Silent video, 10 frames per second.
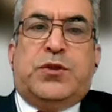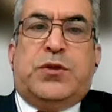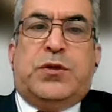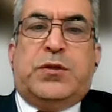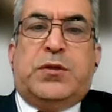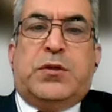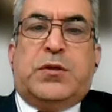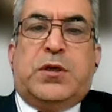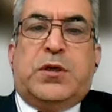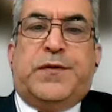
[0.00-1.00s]
shorter
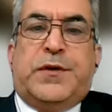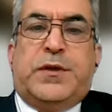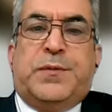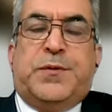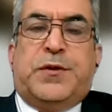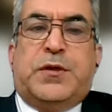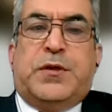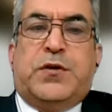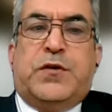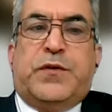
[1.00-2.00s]
recovery
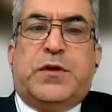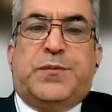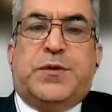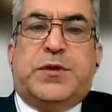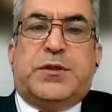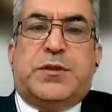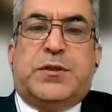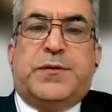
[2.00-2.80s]
period of the patient.